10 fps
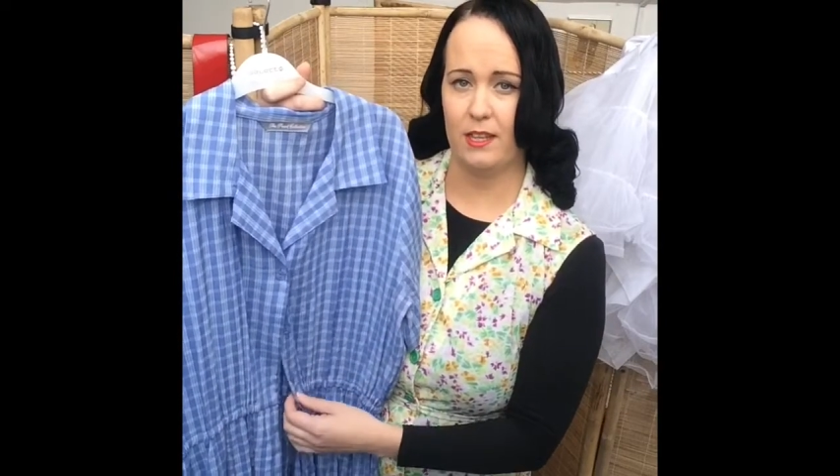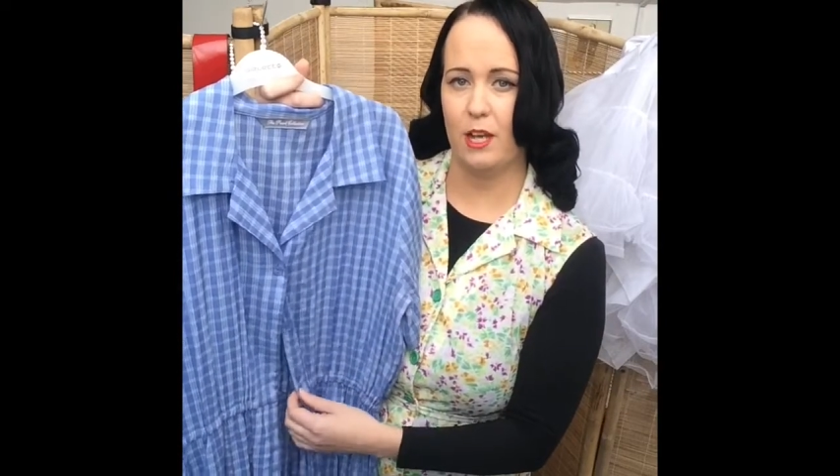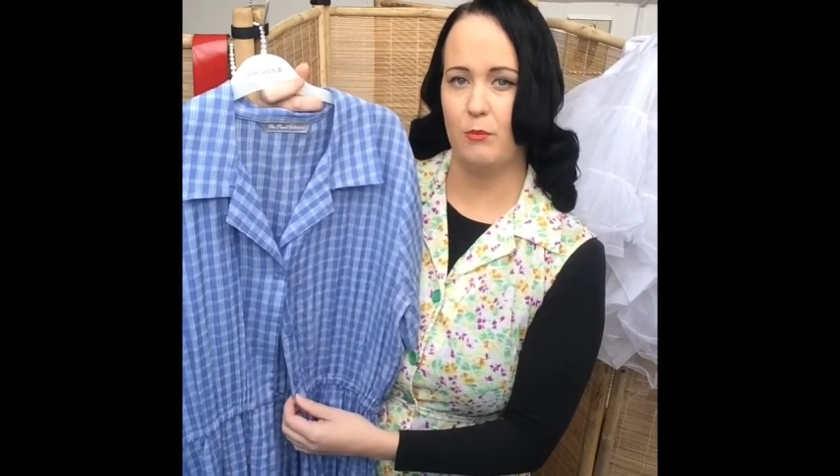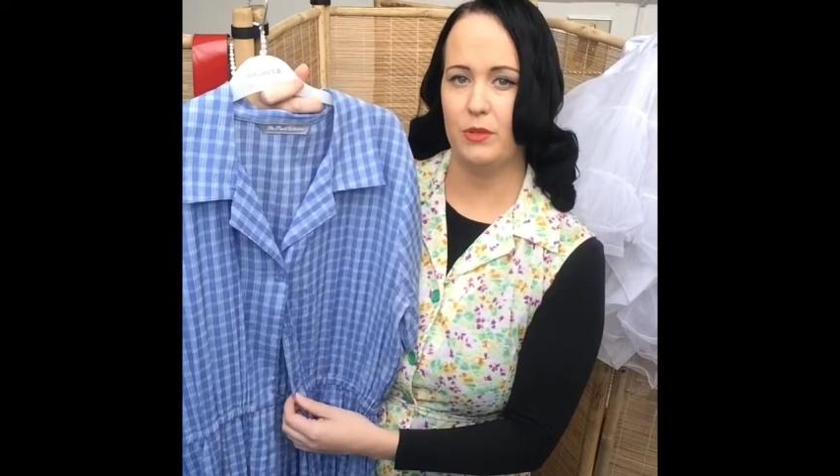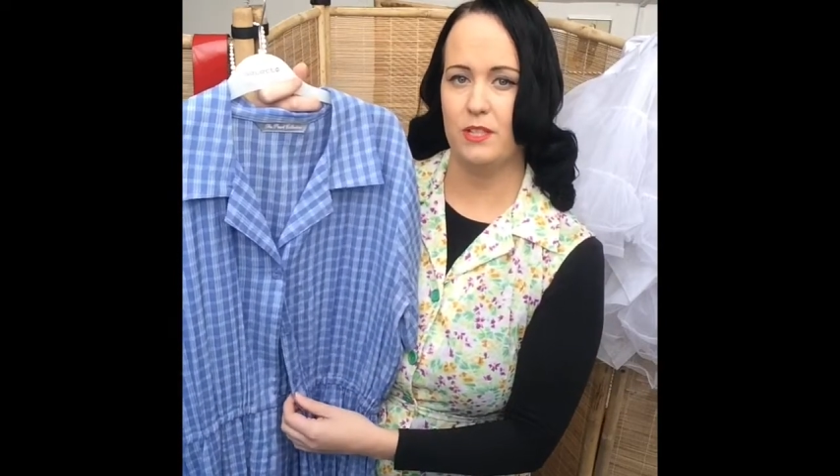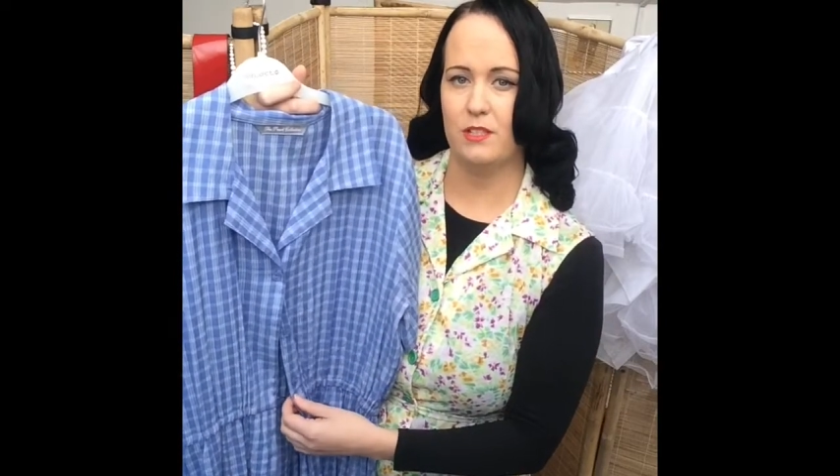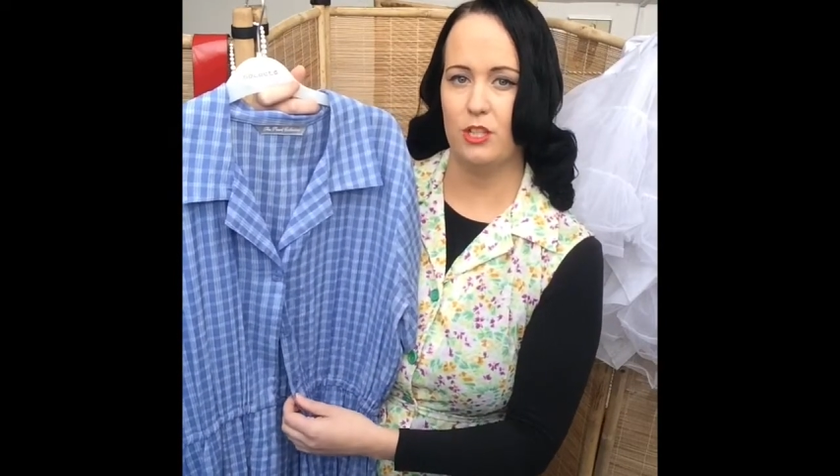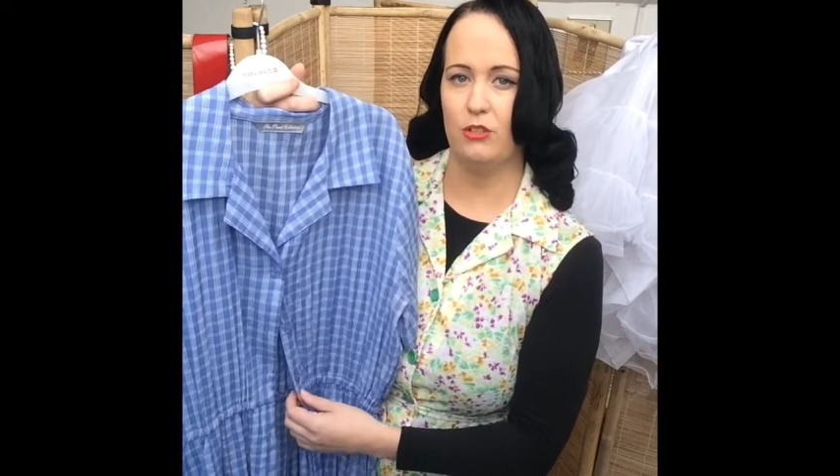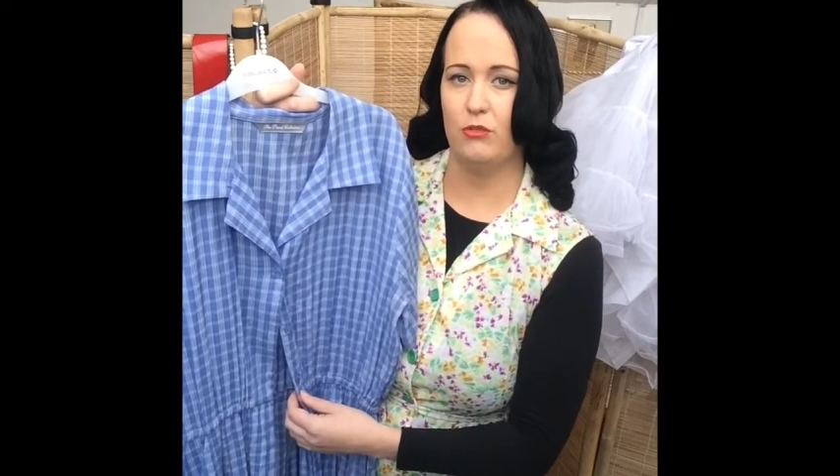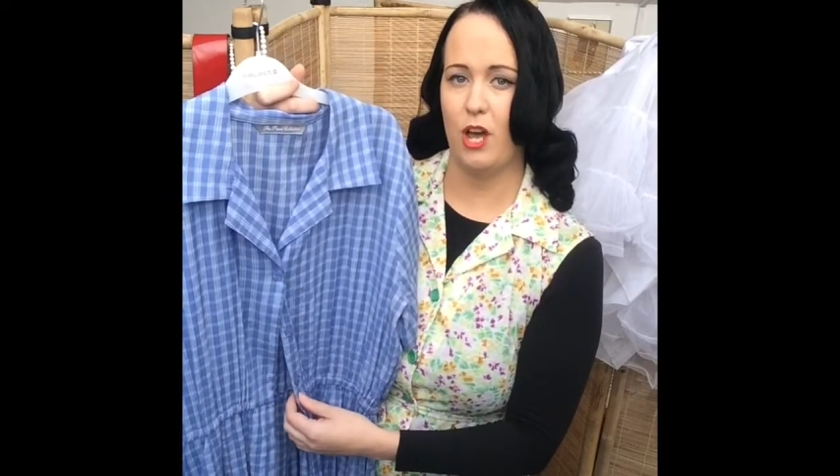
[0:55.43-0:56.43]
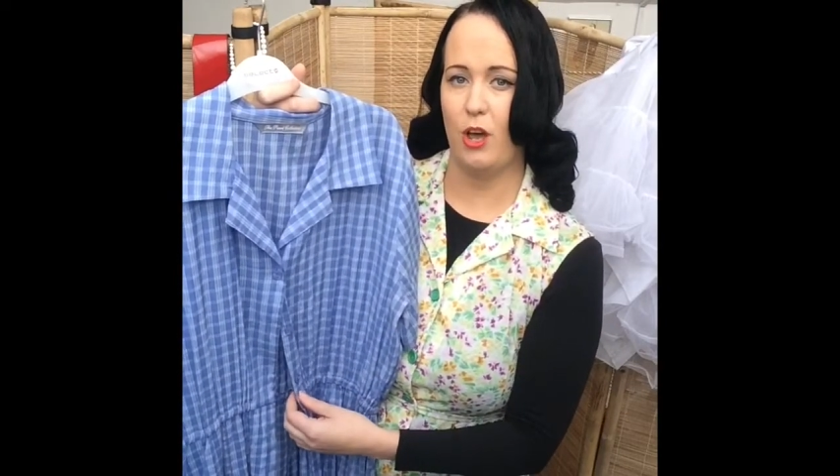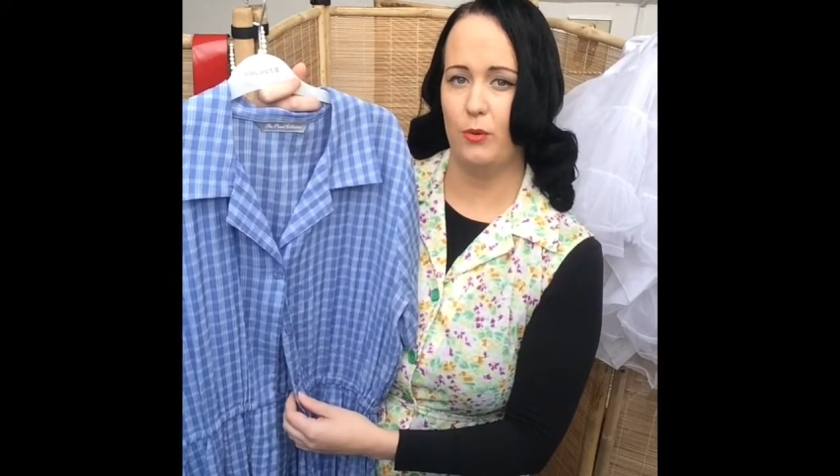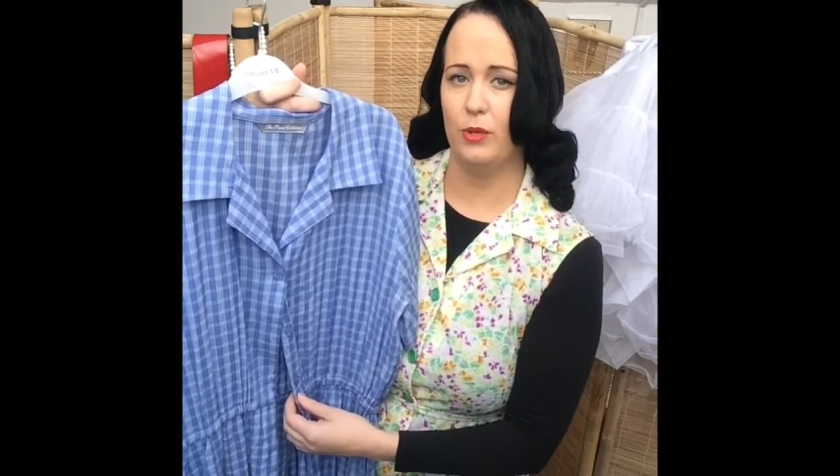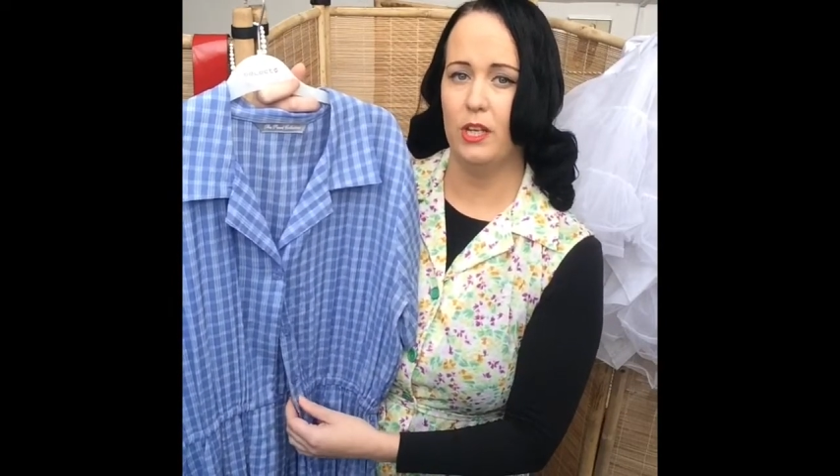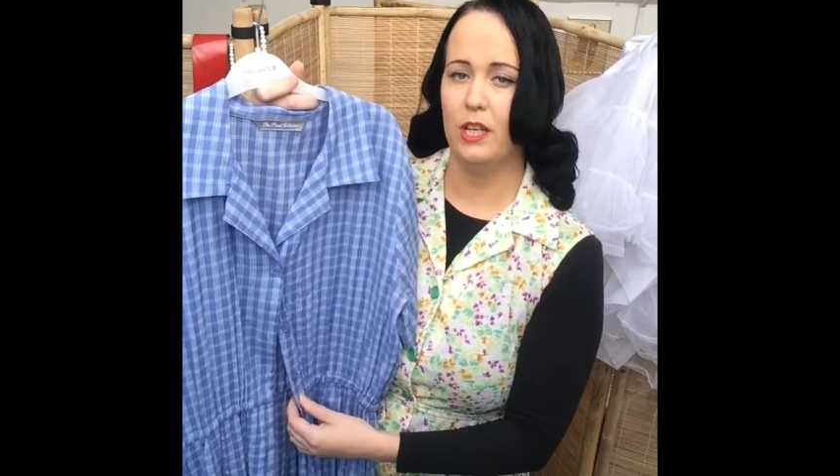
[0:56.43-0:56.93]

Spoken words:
the companies that you know,